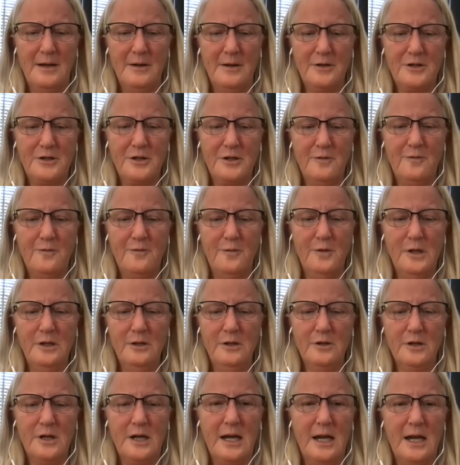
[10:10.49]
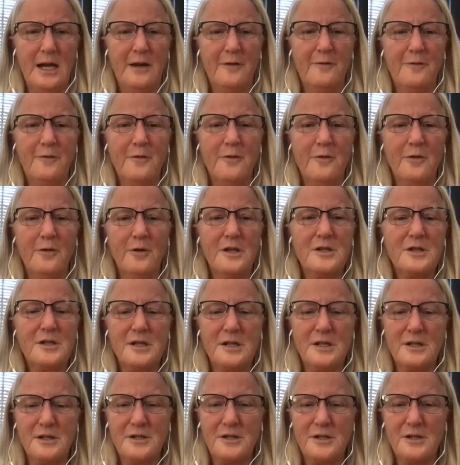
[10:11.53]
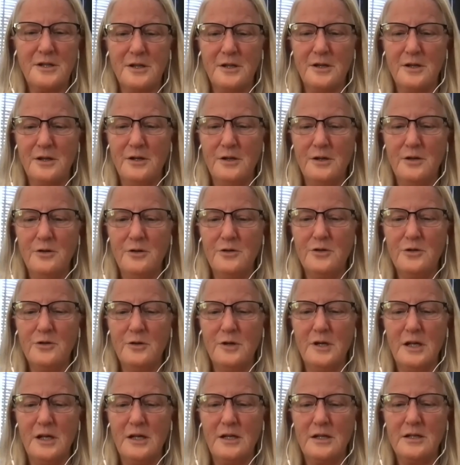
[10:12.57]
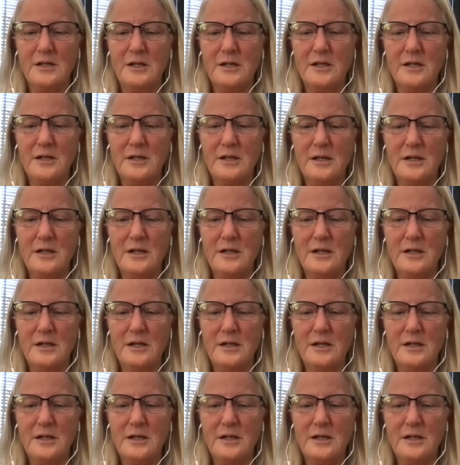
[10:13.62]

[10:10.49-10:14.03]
So if we look at, for instance, the nutrient